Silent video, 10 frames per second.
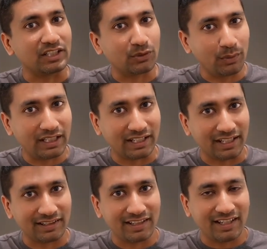tweak
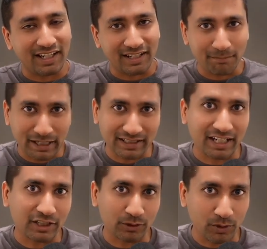it, and make
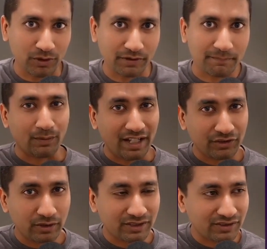that your own. Now,
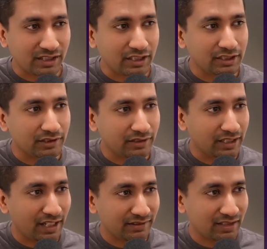as you can see here, it
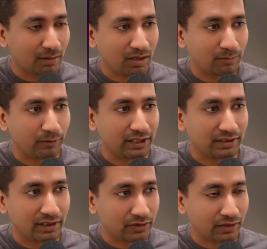has come up with
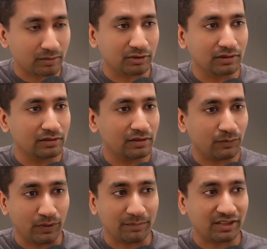incredible
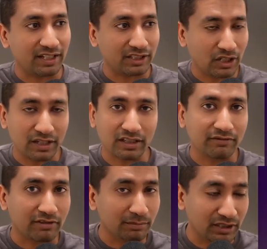website content
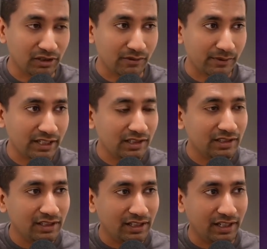for me already.
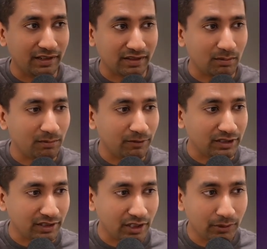It has come up with
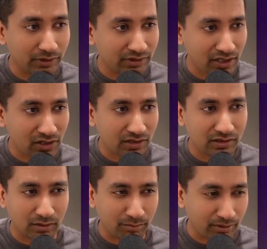a hero
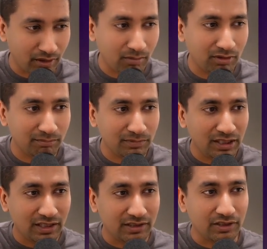section, the problem,
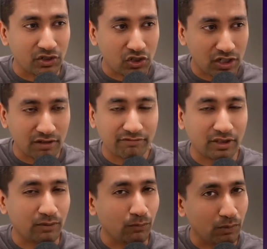the shift
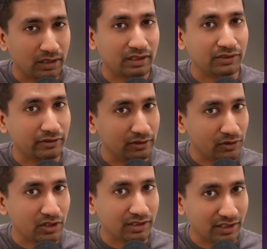on what the
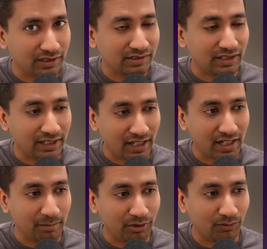solution is that
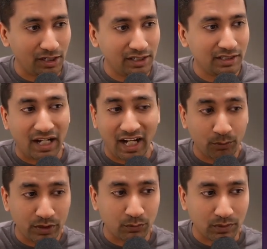I provide,
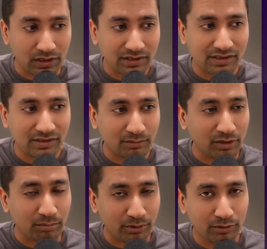how it works, the
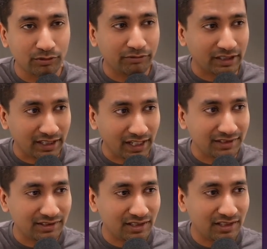proof and case
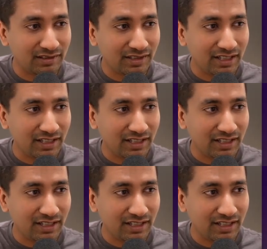studies,